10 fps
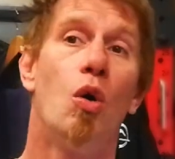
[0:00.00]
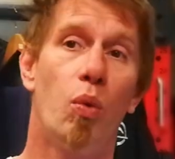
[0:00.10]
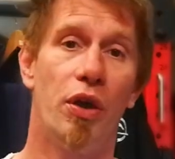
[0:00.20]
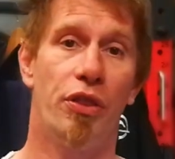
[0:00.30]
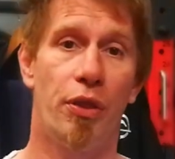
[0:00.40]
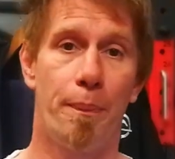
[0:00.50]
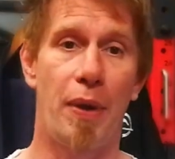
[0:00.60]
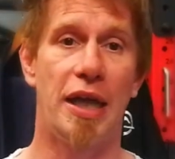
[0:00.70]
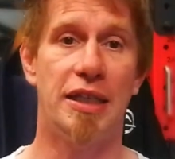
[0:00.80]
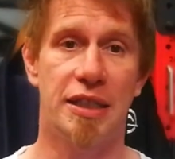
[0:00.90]
with the
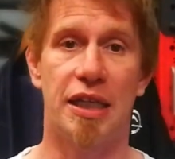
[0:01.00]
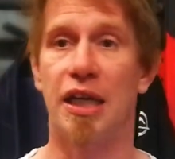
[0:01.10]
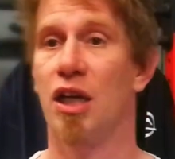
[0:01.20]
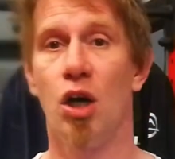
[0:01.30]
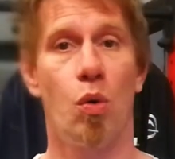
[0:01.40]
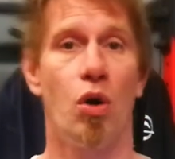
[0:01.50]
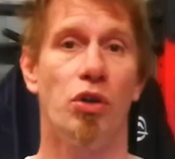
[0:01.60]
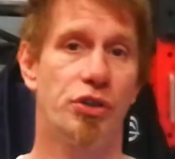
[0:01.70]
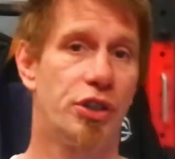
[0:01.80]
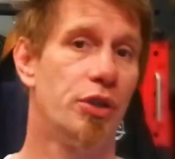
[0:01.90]
basic
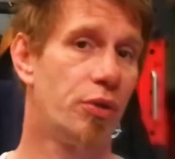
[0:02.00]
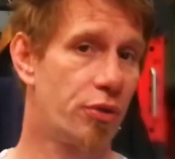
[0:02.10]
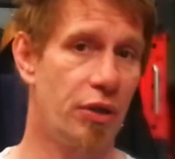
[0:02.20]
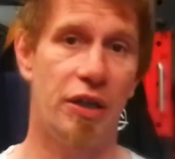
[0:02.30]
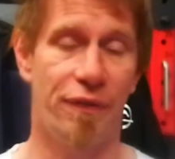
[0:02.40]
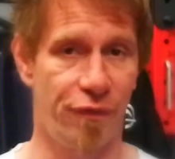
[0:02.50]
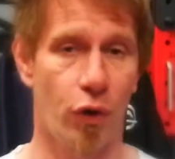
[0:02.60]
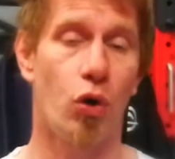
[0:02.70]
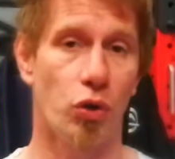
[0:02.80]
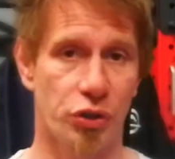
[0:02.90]
1, 2, 3,
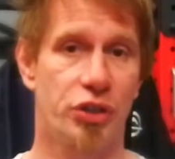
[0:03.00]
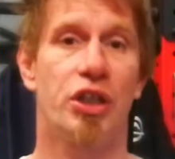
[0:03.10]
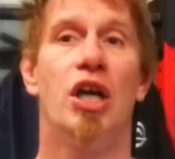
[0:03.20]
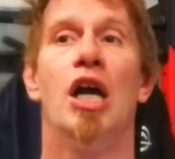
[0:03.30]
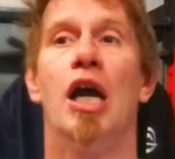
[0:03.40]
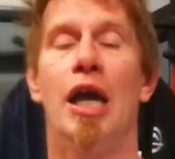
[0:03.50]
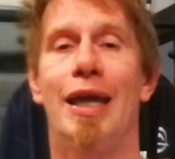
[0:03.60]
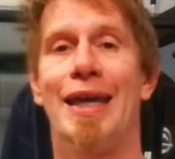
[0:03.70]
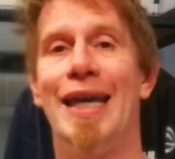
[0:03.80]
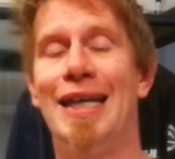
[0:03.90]
4s.
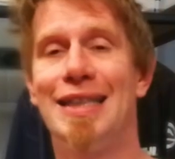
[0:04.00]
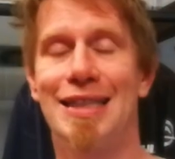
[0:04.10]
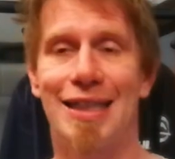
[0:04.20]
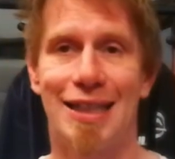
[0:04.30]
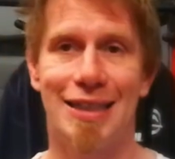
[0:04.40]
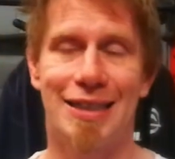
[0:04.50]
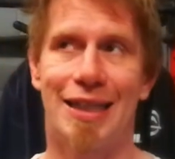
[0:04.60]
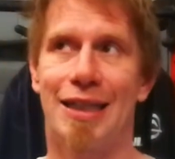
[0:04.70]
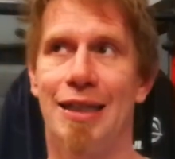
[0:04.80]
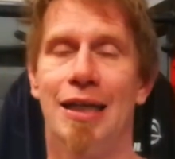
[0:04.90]
Kids
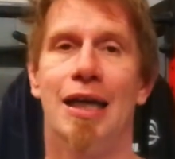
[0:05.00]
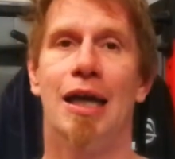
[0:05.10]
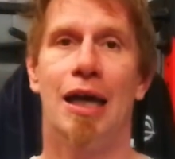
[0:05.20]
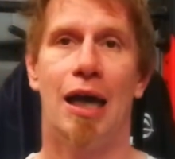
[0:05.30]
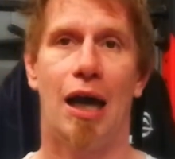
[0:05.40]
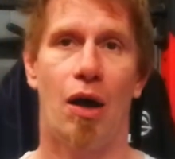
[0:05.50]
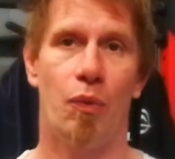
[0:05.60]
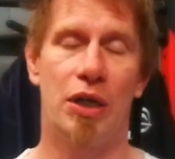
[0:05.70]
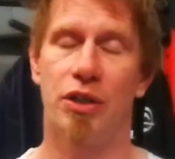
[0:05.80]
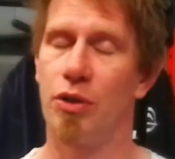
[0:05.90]
sizing,
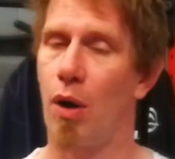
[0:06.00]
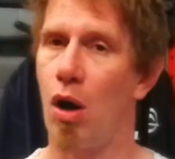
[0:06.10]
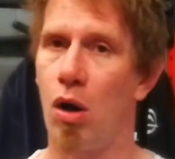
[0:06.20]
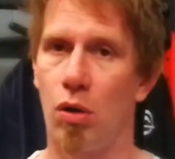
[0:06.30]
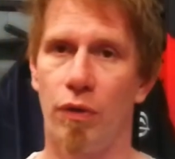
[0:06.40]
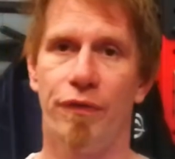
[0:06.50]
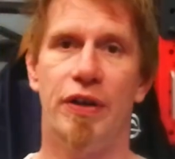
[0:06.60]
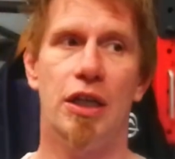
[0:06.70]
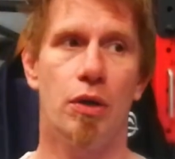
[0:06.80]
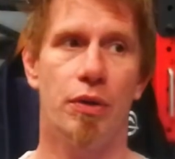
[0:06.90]
we could do a whole
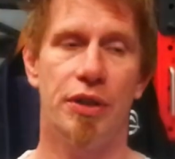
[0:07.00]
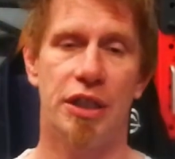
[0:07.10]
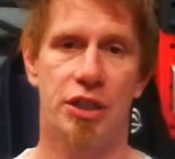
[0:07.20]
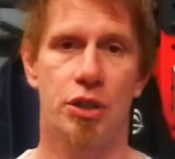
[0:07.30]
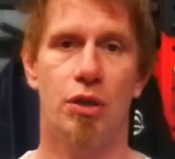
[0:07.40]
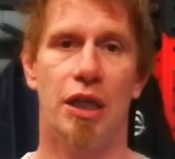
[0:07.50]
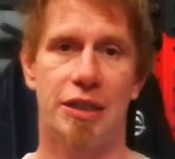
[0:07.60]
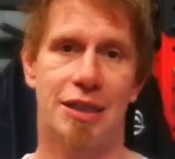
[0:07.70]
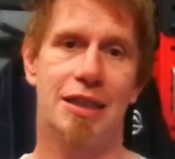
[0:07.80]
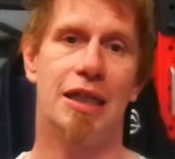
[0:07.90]
video on this, so
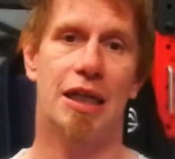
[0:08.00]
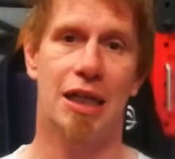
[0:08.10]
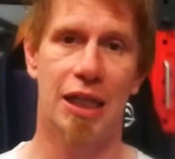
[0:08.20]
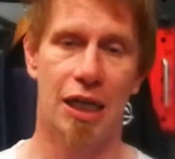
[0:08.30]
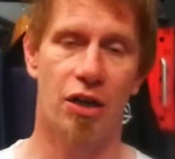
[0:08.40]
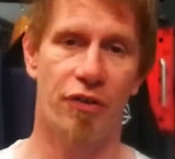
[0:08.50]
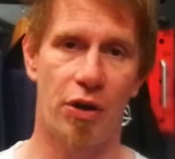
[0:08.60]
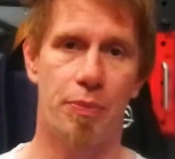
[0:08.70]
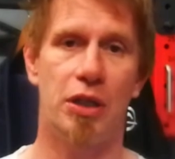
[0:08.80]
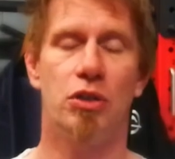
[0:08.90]
let's steer clear of
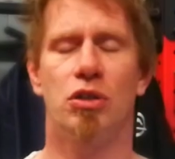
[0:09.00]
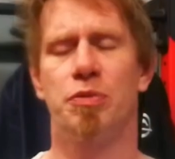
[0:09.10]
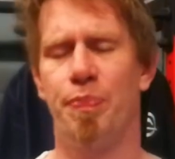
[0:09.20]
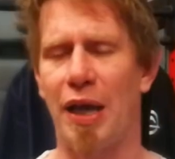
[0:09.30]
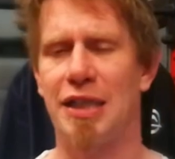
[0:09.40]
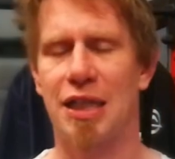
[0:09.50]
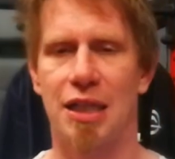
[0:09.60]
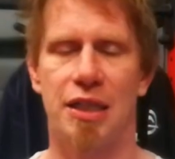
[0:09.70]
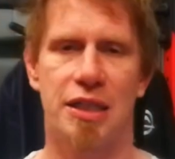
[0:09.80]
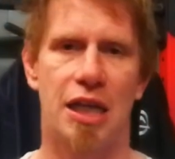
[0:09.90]
it, but it does
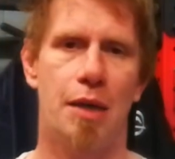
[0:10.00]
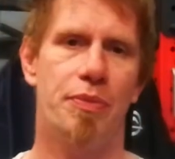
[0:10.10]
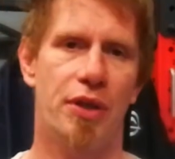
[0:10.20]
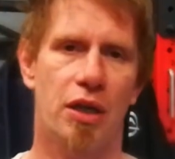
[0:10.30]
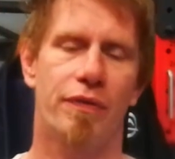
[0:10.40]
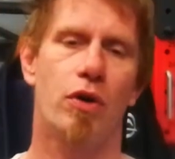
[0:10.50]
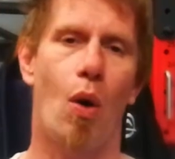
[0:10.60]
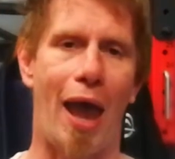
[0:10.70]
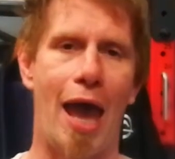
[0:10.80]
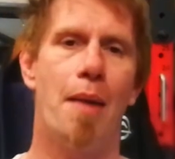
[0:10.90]
basically the same thing of
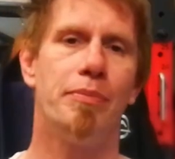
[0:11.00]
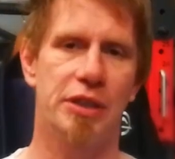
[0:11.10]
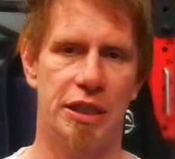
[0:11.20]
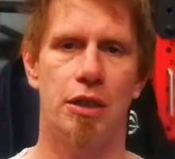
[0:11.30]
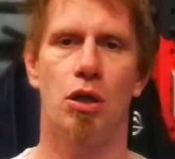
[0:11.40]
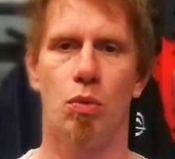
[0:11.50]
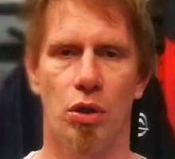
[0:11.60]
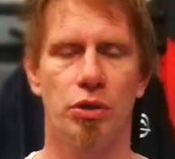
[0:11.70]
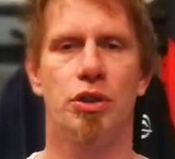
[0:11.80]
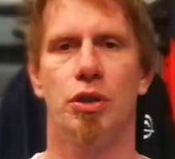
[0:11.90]
go M, 0,
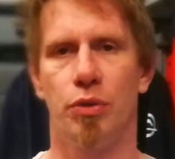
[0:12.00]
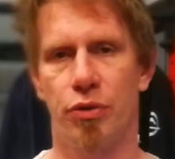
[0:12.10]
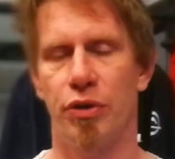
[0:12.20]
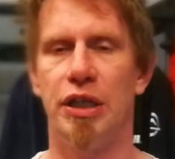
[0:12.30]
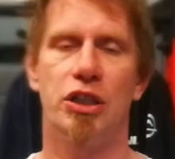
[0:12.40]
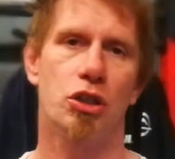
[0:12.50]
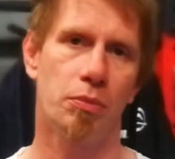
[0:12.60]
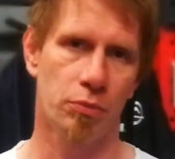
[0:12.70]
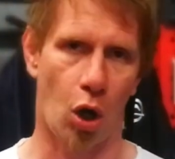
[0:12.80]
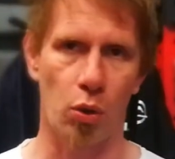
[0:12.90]
1, 2, 3.
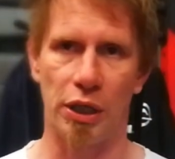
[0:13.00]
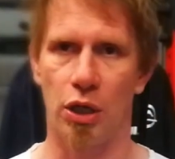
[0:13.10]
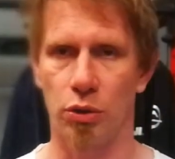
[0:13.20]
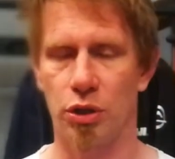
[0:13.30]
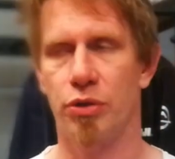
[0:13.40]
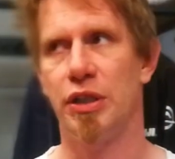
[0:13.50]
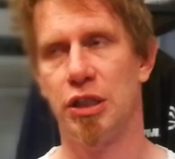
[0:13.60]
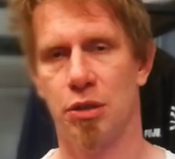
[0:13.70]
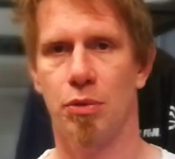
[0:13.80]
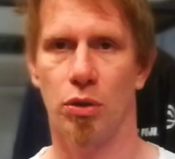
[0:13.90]
Some only go to 3,
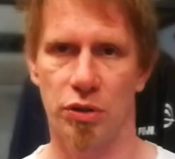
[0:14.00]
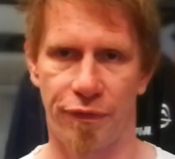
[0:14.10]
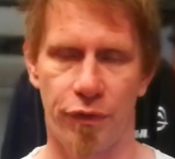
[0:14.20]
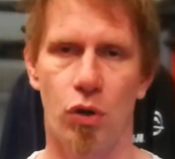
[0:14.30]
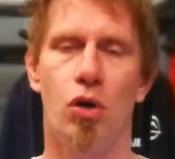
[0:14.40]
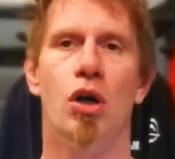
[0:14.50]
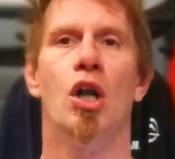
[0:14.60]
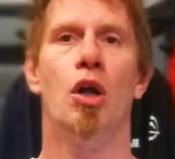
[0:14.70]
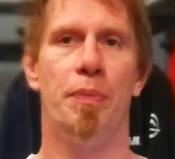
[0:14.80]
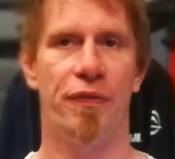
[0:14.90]
some go to 4
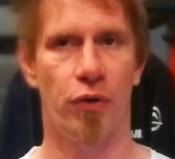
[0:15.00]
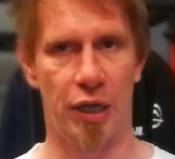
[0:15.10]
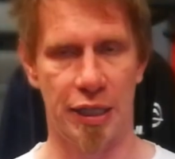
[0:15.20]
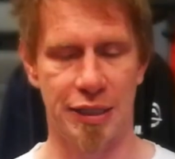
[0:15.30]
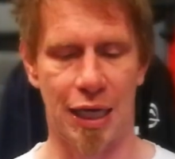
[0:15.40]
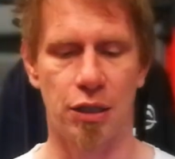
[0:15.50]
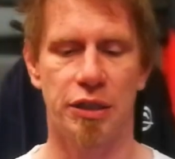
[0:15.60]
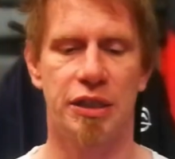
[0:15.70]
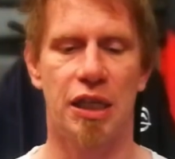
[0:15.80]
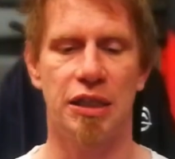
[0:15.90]
before it hits adult
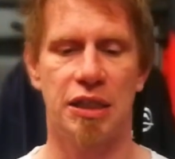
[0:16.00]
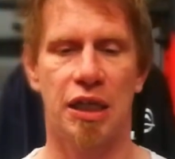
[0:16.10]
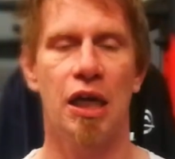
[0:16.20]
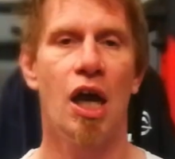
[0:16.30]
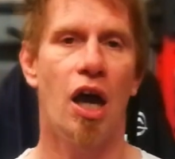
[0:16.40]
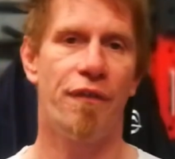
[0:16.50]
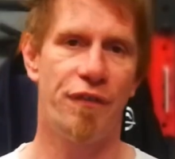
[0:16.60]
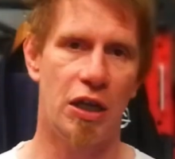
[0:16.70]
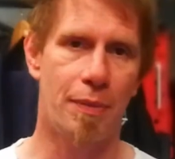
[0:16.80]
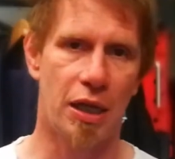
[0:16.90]
sizing. And
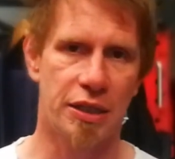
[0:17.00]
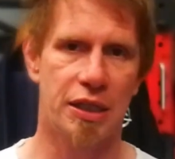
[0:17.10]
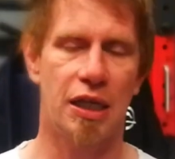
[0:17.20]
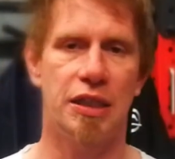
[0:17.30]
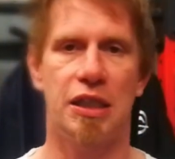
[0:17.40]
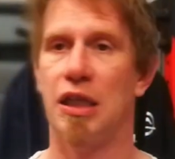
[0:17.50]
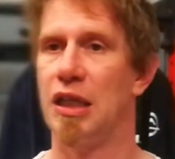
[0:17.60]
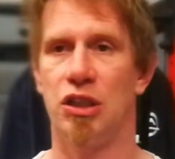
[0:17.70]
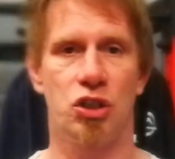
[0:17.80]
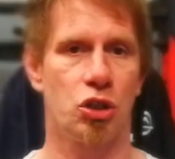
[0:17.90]
female sizing
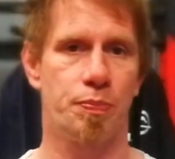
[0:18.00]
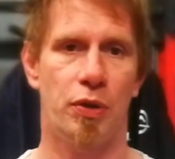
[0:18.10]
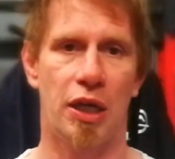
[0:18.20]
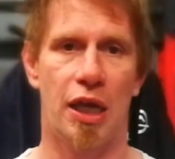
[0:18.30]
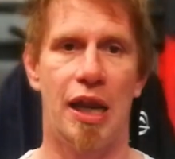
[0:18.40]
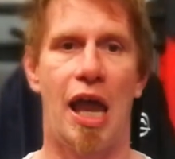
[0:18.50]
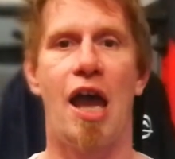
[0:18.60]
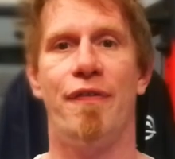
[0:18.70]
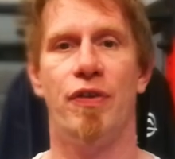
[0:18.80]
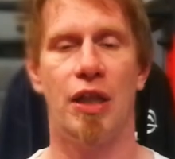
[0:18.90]
is just putting an
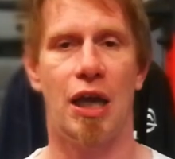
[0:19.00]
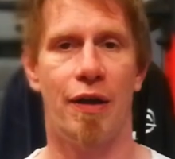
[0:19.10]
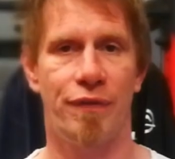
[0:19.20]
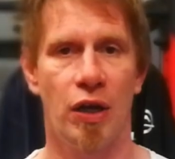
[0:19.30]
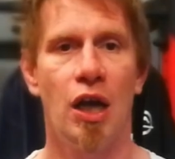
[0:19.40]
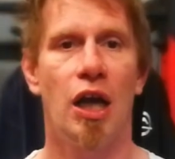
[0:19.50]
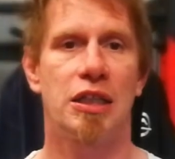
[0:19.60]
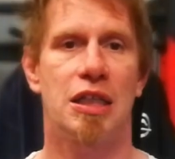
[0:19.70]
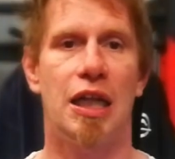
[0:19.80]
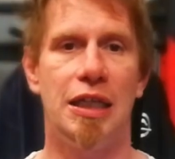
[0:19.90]
F, and they have a
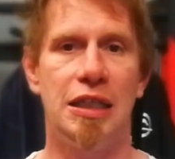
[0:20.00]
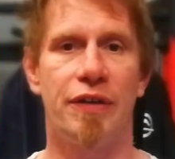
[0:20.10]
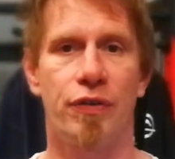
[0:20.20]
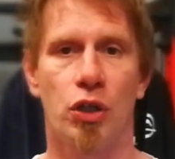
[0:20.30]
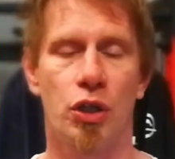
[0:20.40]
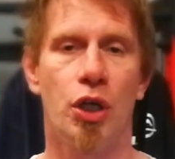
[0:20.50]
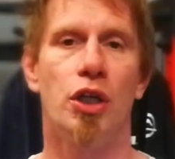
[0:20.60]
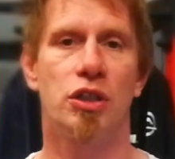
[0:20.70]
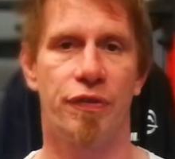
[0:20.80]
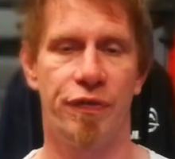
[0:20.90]
slightly different
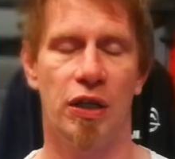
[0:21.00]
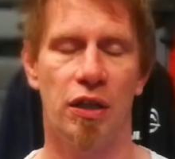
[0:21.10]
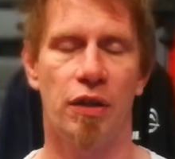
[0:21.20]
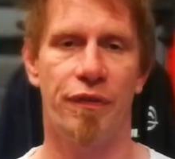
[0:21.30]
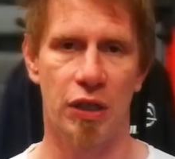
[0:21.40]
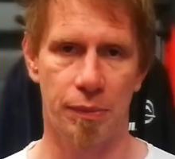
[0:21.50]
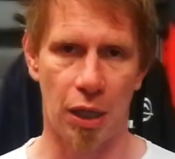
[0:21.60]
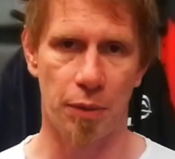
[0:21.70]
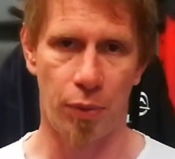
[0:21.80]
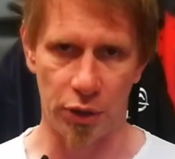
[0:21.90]
cut to fit the
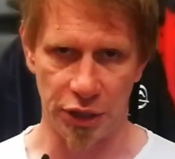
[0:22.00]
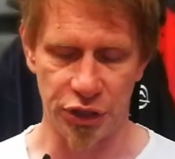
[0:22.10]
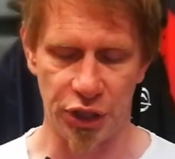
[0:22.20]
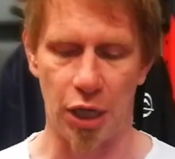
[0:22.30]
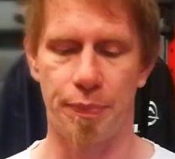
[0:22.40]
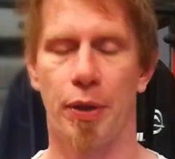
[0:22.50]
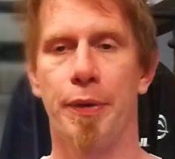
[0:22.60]
female body shape.